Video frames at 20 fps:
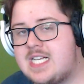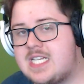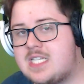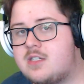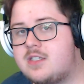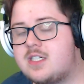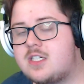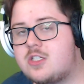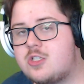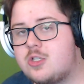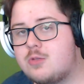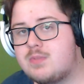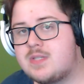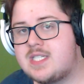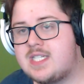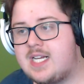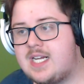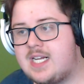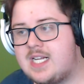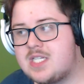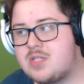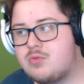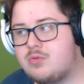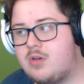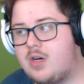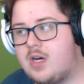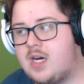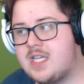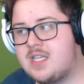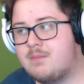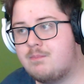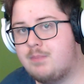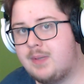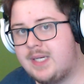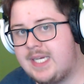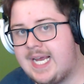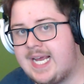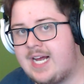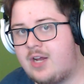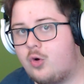Sonic Superstars will either
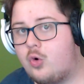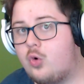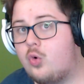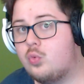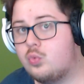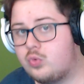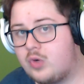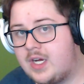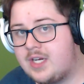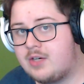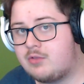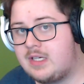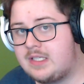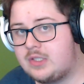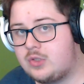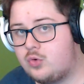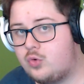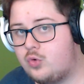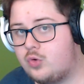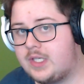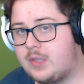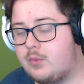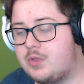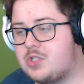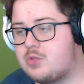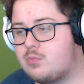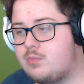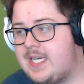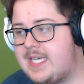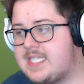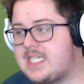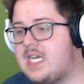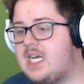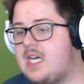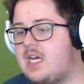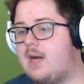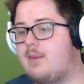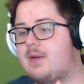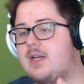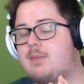be out or right around the corner, which means
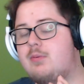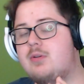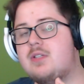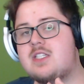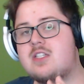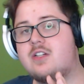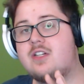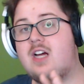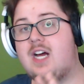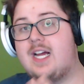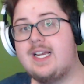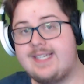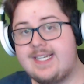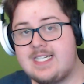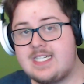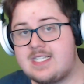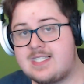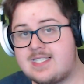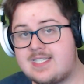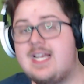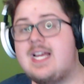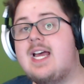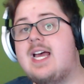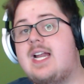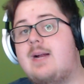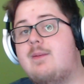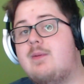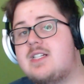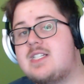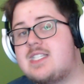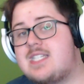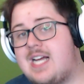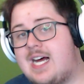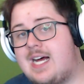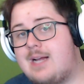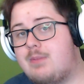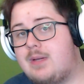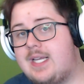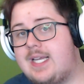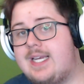I'm going to put this on hiatus, and I'm going to
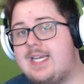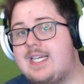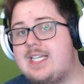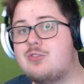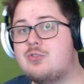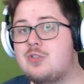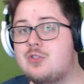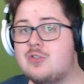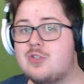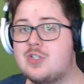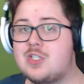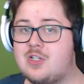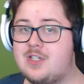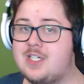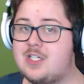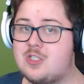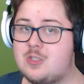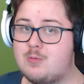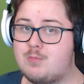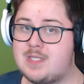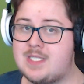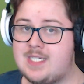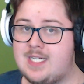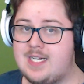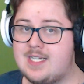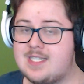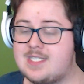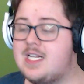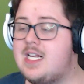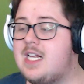start playing through Sonic Superstars.